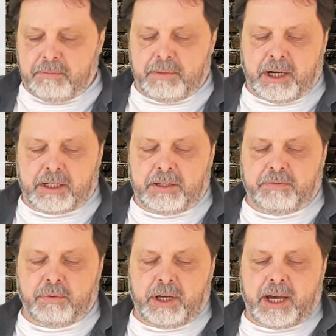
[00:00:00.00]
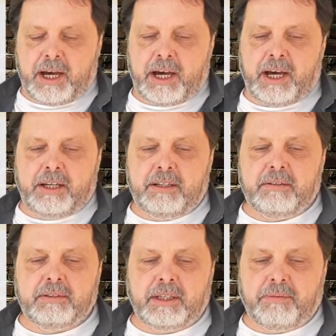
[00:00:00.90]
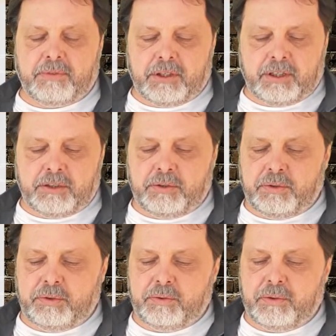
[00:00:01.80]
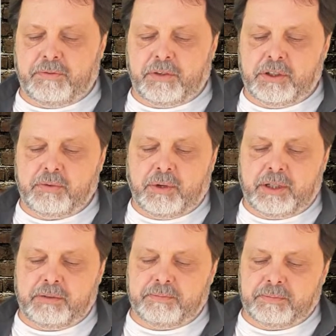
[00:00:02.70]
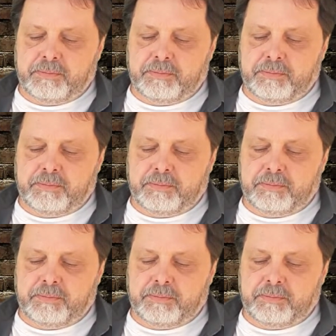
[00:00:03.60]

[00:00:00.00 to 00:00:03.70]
But if we add something to the first one,